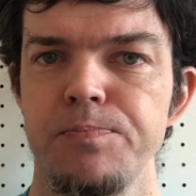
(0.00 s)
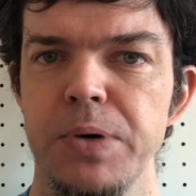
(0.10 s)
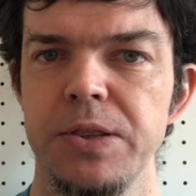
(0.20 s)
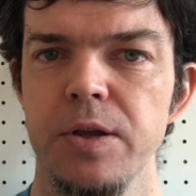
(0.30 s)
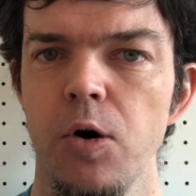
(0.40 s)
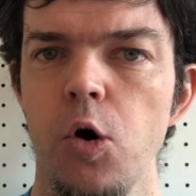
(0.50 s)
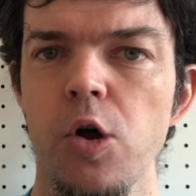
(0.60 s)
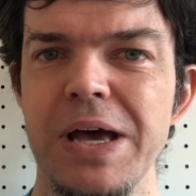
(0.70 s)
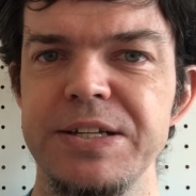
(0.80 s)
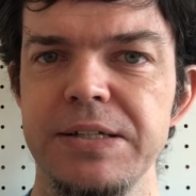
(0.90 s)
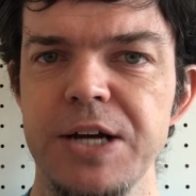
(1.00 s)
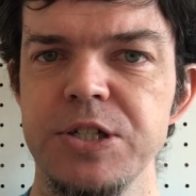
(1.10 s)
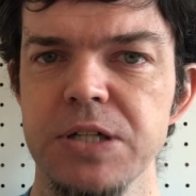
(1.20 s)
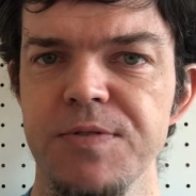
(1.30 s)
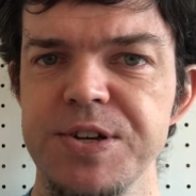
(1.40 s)
But the whole
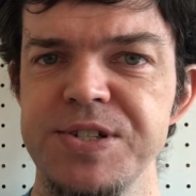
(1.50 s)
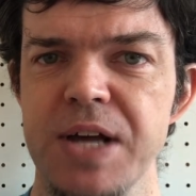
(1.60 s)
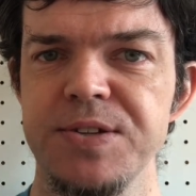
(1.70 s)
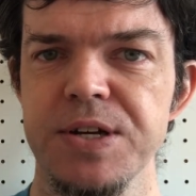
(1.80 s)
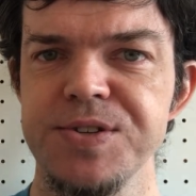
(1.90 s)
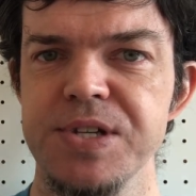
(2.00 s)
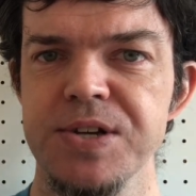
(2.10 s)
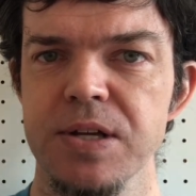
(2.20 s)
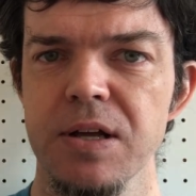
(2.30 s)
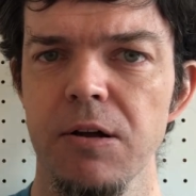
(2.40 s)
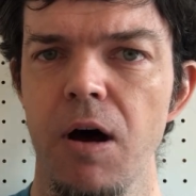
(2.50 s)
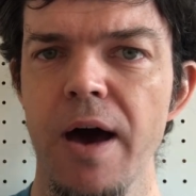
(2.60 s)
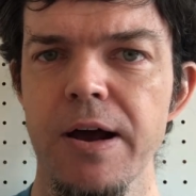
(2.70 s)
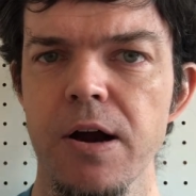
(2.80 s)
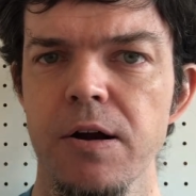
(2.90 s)
intonation of this sentence is a little
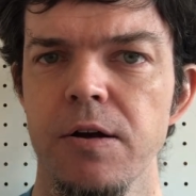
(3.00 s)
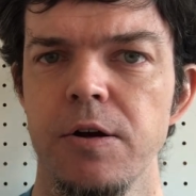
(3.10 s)
higher,